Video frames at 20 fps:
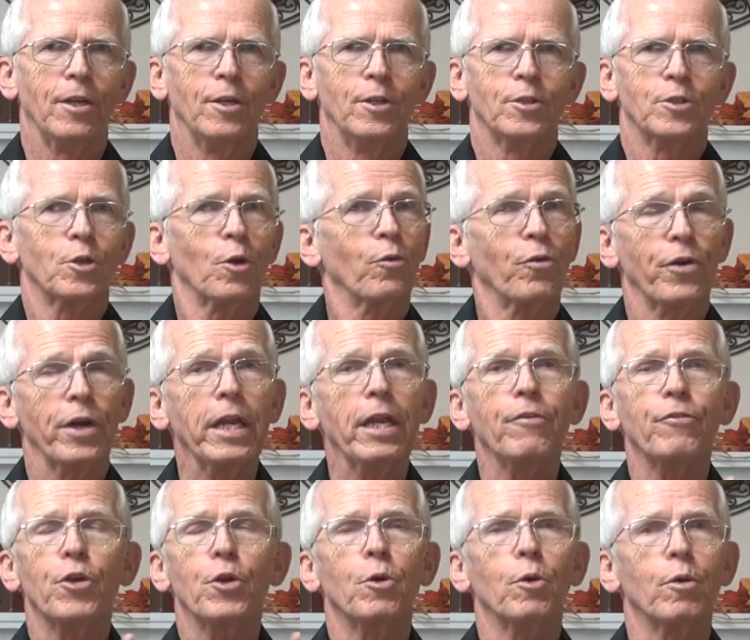So for any
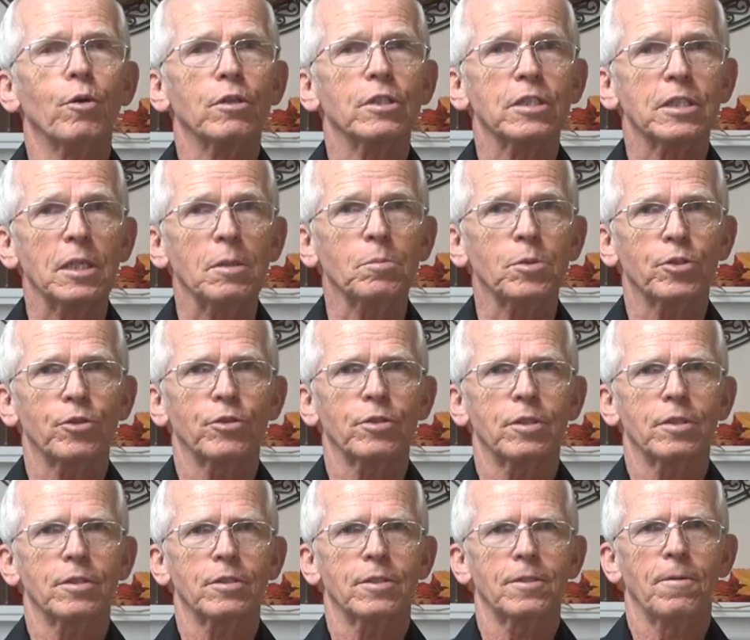of you who are
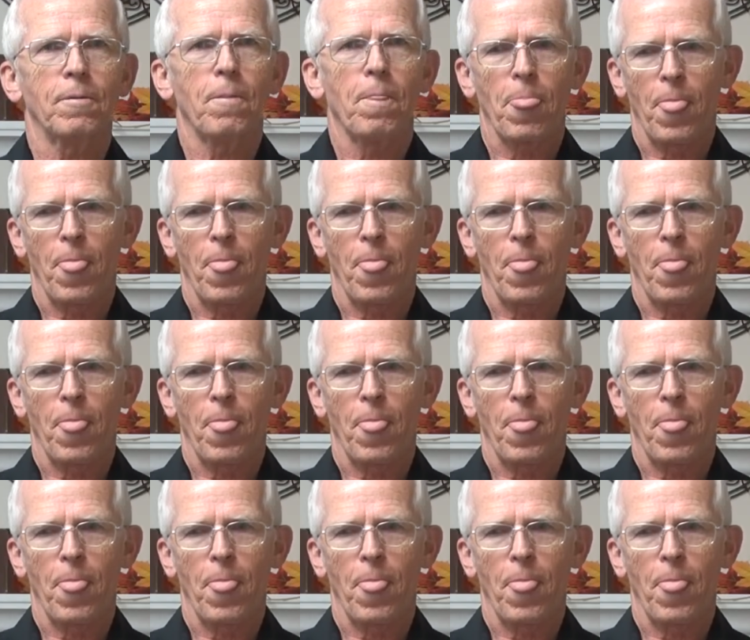seamstresses